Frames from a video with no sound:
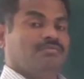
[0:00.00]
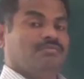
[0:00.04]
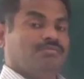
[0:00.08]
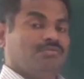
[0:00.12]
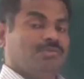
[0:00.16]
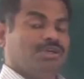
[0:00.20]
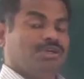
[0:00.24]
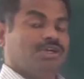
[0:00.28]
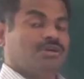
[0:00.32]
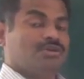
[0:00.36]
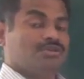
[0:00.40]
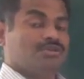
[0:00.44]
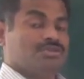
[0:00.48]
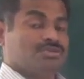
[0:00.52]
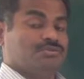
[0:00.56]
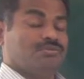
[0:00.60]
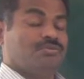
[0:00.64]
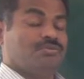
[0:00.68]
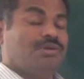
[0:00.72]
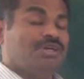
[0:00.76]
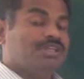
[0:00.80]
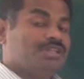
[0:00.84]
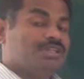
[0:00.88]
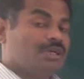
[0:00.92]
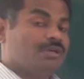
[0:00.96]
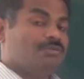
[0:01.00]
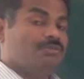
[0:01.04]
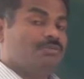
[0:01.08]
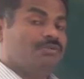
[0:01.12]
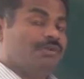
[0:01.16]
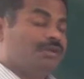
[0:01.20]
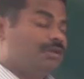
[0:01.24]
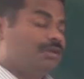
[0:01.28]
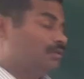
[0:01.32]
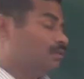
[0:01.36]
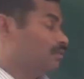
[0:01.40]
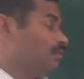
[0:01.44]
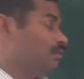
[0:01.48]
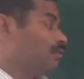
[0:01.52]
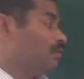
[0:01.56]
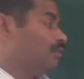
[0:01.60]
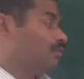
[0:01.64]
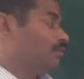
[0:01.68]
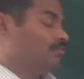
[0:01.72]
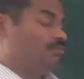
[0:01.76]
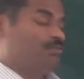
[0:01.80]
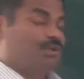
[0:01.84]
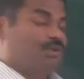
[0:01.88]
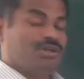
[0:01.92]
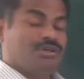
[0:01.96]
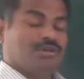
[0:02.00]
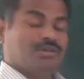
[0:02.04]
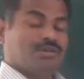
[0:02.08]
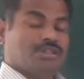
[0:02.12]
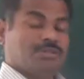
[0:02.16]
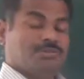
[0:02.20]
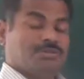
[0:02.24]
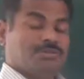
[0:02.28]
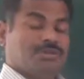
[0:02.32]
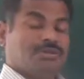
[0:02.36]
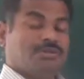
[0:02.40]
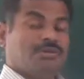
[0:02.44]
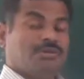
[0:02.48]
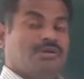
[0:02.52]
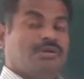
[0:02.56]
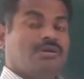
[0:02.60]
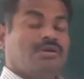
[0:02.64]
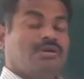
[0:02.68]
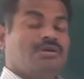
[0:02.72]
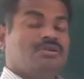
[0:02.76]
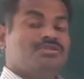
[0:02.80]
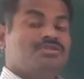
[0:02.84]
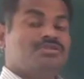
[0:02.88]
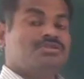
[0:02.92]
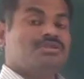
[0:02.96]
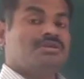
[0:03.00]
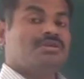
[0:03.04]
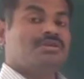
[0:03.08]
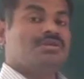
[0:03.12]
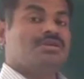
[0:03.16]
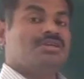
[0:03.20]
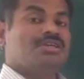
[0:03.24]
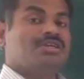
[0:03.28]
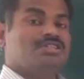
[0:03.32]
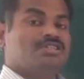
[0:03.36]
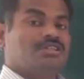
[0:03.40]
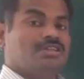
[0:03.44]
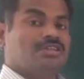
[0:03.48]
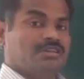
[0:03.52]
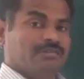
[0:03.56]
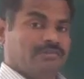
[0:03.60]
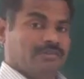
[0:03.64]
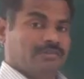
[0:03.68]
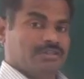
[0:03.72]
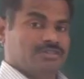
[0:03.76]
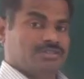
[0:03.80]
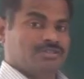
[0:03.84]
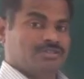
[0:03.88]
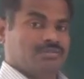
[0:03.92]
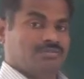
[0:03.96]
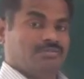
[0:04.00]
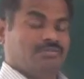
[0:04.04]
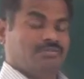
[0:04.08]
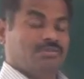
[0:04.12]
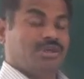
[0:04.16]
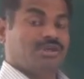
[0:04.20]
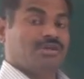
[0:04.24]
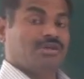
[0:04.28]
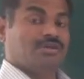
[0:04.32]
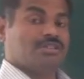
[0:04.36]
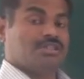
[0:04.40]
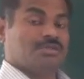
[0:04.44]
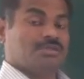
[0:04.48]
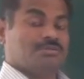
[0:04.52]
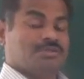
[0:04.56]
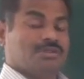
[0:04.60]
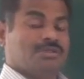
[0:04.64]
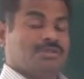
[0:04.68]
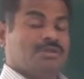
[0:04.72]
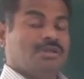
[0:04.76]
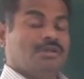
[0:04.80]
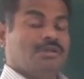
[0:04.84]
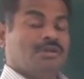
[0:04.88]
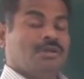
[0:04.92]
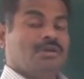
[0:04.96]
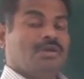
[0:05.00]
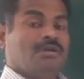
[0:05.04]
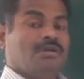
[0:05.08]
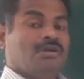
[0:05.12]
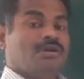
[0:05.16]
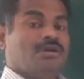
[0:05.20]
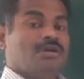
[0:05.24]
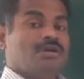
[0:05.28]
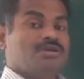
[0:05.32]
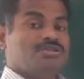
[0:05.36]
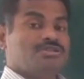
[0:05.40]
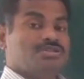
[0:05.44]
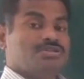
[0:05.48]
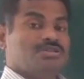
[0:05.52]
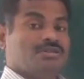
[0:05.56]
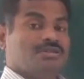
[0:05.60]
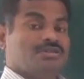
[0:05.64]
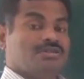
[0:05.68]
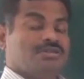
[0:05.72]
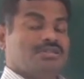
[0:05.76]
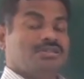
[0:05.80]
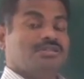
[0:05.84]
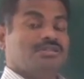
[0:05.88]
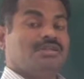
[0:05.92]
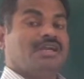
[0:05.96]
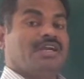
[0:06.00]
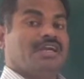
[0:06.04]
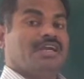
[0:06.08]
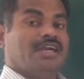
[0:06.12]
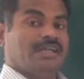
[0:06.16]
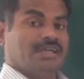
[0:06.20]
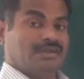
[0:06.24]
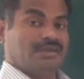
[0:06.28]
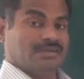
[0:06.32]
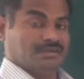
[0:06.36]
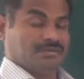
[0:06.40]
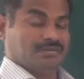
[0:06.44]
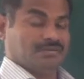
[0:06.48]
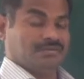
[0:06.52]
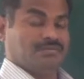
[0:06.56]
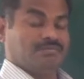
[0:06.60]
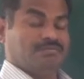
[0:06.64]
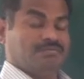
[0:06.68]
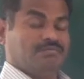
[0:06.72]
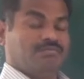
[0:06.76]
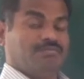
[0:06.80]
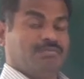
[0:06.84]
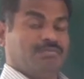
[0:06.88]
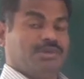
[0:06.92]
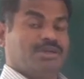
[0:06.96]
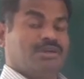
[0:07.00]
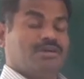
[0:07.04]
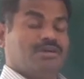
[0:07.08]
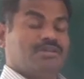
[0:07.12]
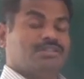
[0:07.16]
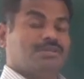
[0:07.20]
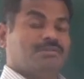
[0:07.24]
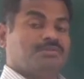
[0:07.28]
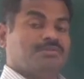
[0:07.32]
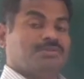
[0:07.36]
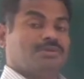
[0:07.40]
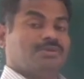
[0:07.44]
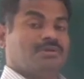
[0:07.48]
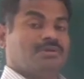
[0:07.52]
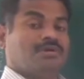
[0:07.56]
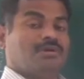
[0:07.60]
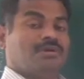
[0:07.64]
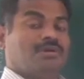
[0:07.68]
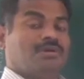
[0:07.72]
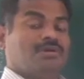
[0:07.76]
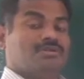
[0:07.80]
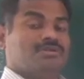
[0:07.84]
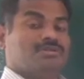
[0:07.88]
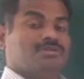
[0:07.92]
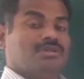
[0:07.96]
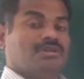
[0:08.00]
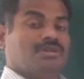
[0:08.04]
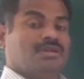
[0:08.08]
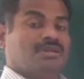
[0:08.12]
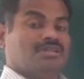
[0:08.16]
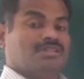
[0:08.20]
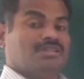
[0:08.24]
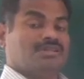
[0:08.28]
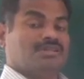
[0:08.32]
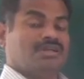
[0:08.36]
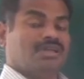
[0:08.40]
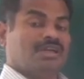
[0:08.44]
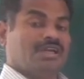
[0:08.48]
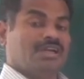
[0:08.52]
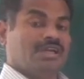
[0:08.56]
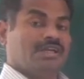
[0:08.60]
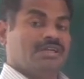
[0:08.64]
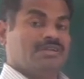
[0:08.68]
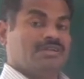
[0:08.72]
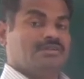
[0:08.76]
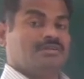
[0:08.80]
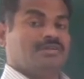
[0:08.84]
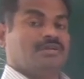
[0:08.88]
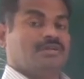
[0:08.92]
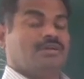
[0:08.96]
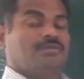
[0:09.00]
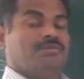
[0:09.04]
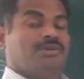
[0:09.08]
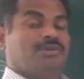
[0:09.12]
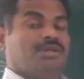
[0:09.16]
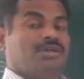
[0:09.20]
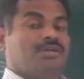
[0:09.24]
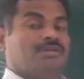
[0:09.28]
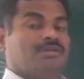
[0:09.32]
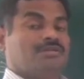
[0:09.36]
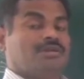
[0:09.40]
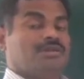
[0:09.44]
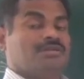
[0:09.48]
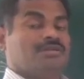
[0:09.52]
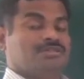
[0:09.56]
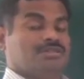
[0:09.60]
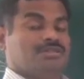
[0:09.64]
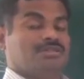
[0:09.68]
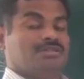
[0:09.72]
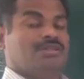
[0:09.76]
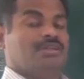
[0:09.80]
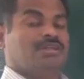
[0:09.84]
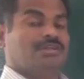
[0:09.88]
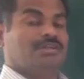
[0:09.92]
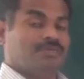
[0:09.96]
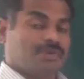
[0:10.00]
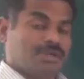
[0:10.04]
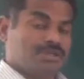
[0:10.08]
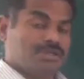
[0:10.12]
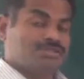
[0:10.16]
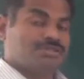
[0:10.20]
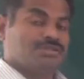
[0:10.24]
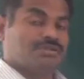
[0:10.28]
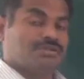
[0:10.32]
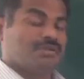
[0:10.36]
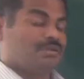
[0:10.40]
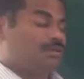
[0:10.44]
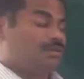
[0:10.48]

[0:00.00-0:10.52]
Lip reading: Because why they are moving? Because of the concentration difference, because of the concentration gradient, because of the concentration gradient or because of the concentration difference,